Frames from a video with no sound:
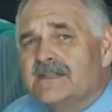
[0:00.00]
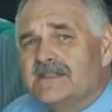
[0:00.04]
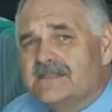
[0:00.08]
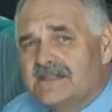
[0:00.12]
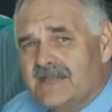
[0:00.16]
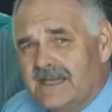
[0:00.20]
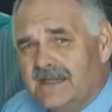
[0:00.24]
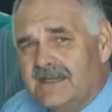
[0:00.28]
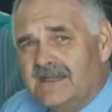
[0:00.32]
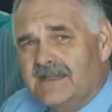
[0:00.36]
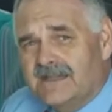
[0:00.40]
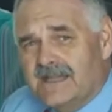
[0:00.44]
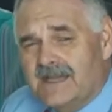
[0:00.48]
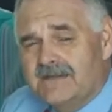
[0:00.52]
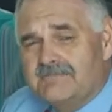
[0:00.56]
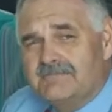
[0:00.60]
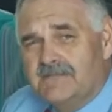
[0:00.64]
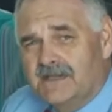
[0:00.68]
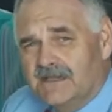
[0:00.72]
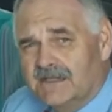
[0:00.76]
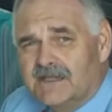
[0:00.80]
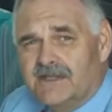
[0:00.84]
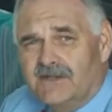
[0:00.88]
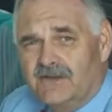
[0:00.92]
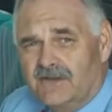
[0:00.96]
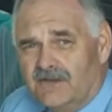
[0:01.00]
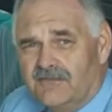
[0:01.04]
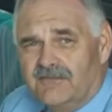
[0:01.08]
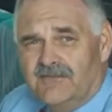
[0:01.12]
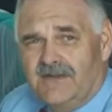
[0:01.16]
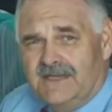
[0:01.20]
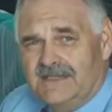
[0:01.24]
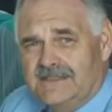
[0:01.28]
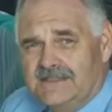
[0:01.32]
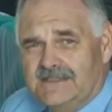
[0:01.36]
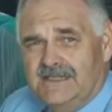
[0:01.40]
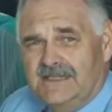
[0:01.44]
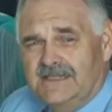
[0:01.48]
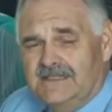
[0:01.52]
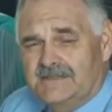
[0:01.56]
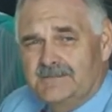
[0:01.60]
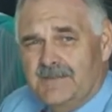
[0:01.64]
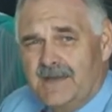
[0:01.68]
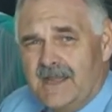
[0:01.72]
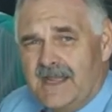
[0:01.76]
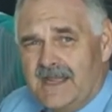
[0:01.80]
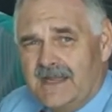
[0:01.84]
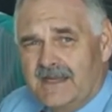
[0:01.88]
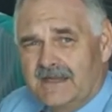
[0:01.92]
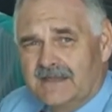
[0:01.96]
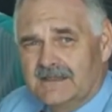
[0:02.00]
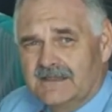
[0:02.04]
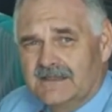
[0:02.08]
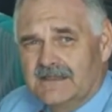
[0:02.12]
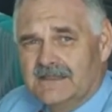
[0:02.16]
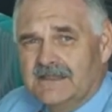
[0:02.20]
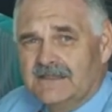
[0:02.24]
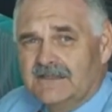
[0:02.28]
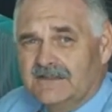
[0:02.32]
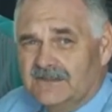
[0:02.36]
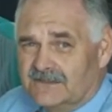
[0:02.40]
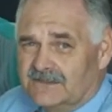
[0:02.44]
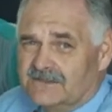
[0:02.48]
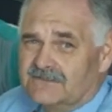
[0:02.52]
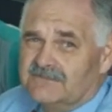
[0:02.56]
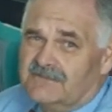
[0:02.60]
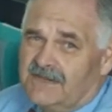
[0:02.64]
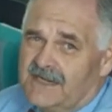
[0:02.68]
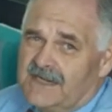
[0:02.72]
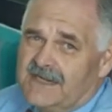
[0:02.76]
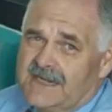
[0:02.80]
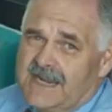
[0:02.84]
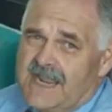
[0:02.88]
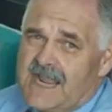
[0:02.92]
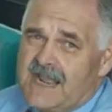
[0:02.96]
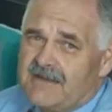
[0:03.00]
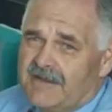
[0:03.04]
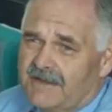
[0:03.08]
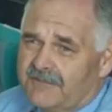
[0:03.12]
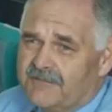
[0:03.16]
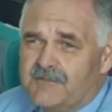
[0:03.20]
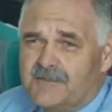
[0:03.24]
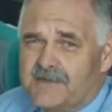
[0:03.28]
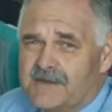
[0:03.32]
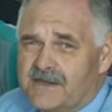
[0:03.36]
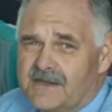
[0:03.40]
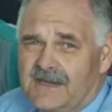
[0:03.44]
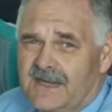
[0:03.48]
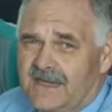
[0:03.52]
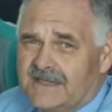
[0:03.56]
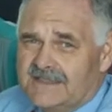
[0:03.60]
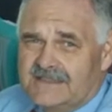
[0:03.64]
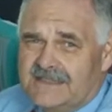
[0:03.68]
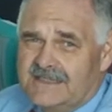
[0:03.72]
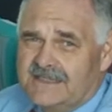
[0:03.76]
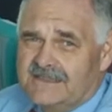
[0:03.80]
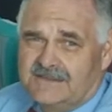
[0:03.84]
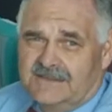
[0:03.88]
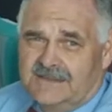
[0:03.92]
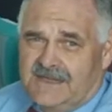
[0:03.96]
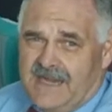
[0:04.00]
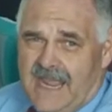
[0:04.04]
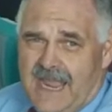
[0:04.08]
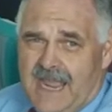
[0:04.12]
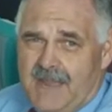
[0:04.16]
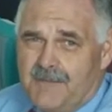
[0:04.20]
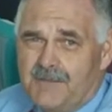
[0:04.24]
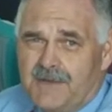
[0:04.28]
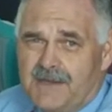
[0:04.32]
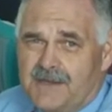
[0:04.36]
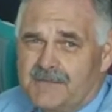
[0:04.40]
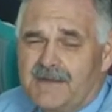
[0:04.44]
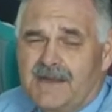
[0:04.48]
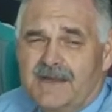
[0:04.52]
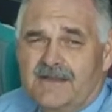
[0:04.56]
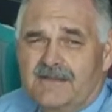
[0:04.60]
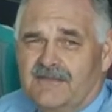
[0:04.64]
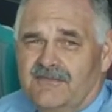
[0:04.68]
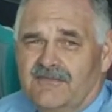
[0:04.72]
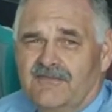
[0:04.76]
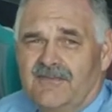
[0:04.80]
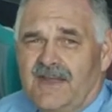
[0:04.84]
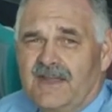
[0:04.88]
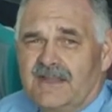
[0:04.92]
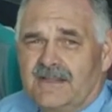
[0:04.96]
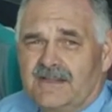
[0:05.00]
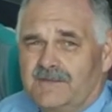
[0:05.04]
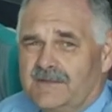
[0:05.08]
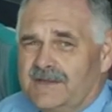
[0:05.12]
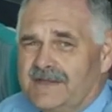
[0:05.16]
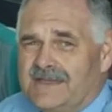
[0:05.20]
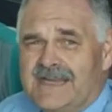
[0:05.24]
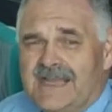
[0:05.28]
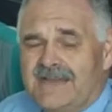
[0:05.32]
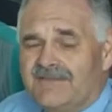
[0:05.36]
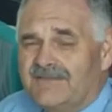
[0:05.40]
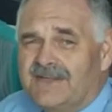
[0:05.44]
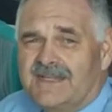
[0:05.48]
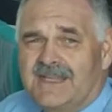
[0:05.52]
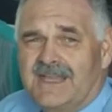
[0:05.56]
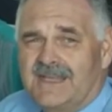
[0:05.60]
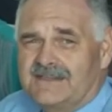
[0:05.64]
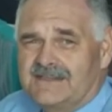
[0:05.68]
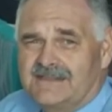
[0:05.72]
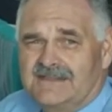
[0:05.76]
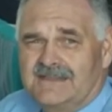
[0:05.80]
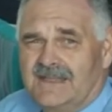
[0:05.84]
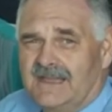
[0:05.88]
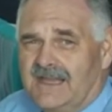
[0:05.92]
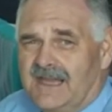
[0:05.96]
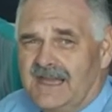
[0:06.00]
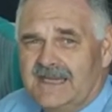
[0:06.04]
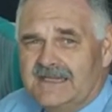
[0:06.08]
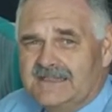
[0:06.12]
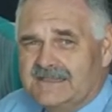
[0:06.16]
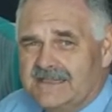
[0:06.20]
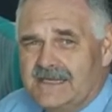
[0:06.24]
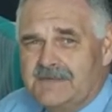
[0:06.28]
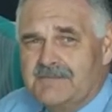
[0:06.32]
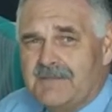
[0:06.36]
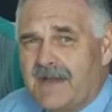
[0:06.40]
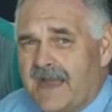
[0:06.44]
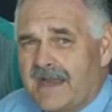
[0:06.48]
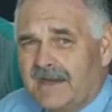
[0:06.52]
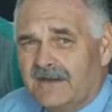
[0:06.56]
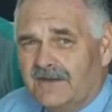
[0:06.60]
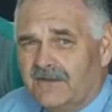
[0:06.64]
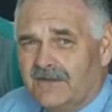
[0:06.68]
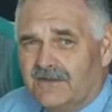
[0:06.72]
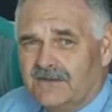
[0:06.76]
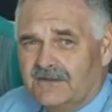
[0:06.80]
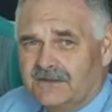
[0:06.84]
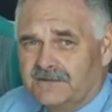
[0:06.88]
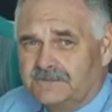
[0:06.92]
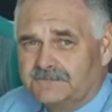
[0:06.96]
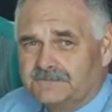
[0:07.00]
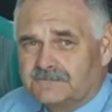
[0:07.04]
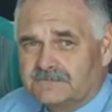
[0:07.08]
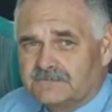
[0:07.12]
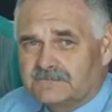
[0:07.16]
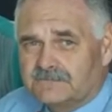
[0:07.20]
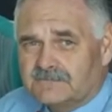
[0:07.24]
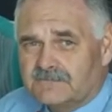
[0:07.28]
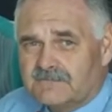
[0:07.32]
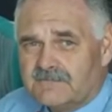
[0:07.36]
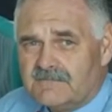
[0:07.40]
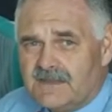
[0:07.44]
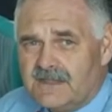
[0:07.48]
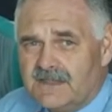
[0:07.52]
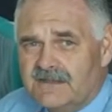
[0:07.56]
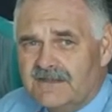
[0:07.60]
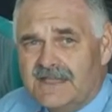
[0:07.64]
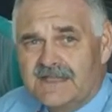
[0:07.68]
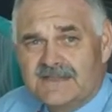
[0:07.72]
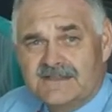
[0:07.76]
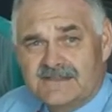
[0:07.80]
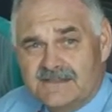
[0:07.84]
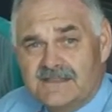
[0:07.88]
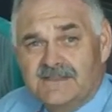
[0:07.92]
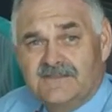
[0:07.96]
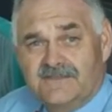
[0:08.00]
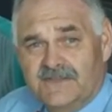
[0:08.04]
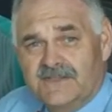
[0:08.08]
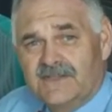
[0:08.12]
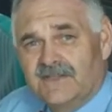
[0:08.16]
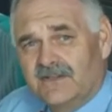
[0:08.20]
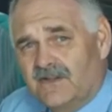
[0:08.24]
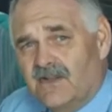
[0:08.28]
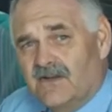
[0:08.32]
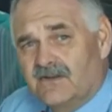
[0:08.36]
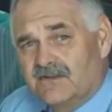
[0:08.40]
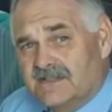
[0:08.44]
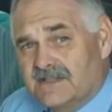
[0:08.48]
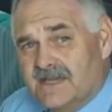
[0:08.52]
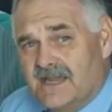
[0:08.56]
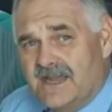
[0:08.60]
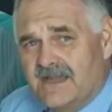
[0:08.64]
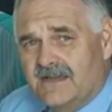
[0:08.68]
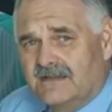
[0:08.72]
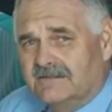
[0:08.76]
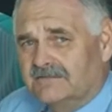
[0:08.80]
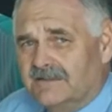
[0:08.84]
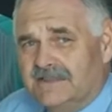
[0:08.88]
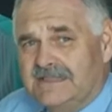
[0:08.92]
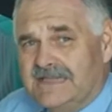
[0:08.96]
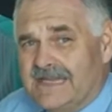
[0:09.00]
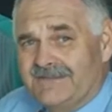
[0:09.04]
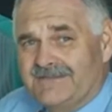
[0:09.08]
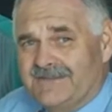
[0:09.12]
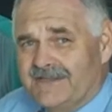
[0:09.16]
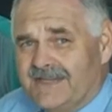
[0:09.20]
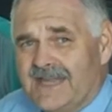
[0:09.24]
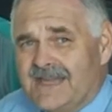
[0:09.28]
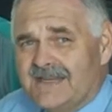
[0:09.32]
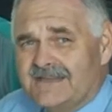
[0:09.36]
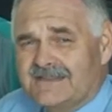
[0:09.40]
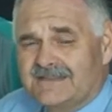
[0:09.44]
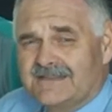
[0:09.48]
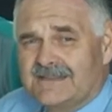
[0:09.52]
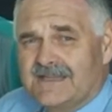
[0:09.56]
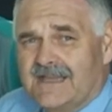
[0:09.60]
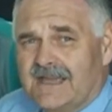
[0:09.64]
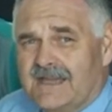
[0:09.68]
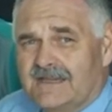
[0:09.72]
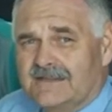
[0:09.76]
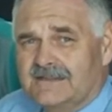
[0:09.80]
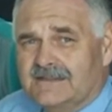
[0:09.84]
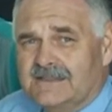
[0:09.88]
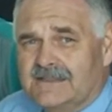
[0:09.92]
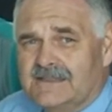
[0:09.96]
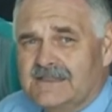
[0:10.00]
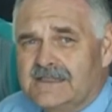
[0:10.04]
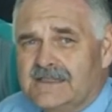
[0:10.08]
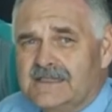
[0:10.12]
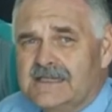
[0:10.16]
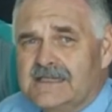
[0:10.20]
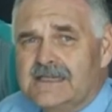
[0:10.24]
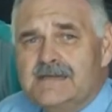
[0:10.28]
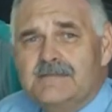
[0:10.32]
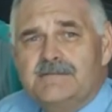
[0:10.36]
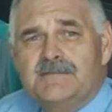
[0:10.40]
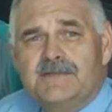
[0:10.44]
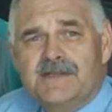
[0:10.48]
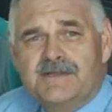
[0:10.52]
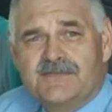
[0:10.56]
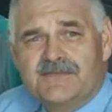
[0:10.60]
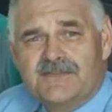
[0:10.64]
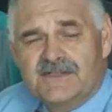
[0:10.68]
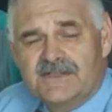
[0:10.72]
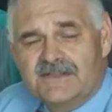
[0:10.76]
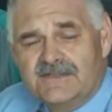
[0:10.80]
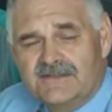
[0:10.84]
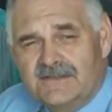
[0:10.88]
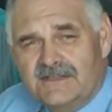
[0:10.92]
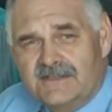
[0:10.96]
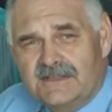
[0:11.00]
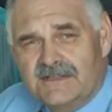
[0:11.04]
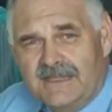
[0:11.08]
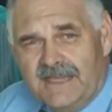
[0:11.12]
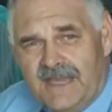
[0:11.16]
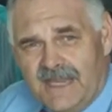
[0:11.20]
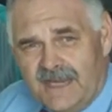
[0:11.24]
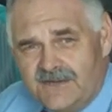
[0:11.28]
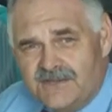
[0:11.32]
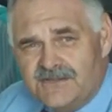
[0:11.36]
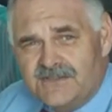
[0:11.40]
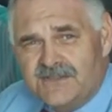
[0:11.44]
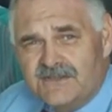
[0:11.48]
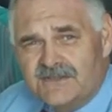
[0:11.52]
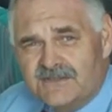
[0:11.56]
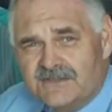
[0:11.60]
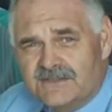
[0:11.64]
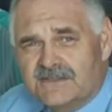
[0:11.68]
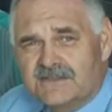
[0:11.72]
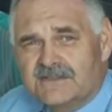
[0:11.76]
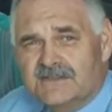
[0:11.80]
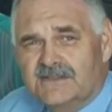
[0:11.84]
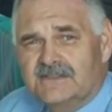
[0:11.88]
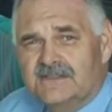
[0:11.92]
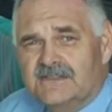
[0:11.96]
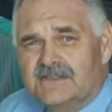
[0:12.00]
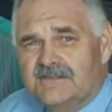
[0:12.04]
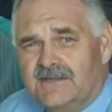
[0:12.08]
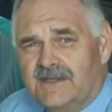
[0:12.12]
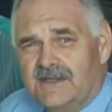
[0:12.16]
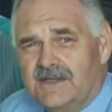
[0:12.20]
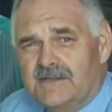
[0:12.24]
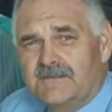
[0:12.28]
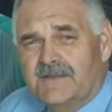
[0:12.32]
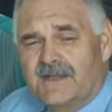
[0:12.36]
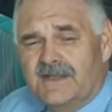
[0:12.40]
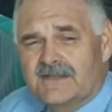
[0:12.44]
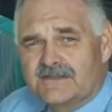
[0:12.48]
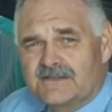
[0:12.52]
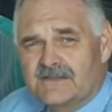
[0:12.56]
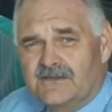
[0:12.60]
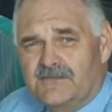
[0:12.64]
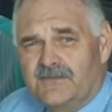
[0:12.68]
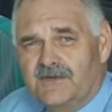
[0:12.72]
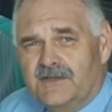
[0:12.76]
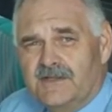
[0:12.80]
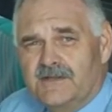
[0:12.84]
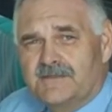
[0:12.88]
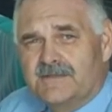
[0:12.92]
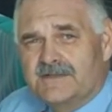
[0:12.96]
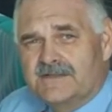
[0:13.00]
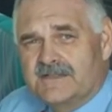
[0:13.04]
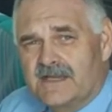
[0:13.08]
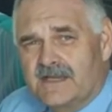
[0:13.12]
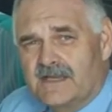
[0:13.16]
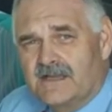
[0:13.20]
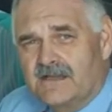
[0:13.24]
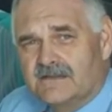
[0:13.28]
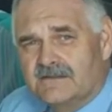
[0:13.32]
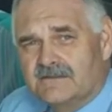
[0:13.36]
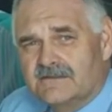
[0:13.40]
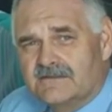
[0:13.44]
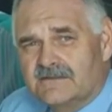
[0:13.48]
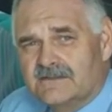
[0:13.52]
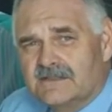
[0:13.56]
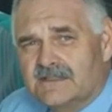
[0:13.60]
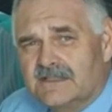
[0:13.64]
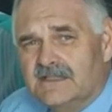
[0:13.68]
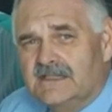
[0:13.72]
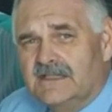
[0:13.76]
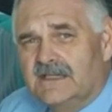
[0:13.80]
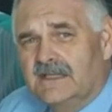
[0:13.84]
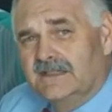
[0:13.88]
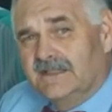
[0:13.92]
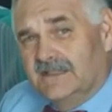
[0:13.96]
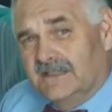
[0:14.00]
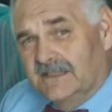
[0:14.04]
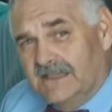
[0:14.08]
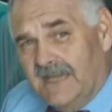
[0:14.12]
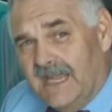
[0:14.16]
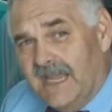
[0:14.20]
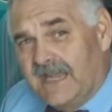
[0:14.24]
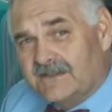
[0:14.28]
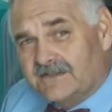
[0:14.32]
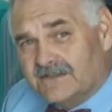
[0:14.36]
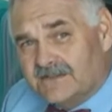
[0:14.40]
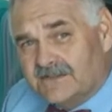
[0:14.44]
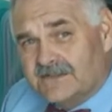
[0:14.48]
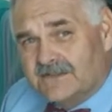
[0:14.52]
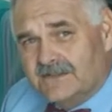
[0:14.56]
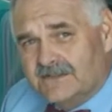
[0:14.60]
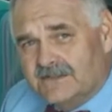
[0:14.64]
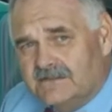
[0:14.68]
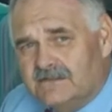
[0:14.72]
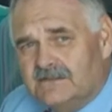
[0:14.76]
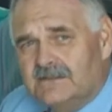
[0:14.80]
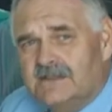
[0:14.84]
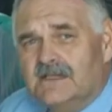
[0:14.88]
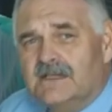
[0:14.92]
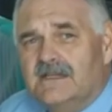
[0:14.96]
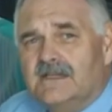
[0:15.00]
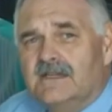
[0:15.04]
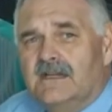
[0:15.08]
taking that monkey off IT's back. Because right now, everybody in IT is unhappy about the fact that we never get to that IT backlog. That stuff in the long tail, we never get to that. But if the end users can develop that software themselves and connect to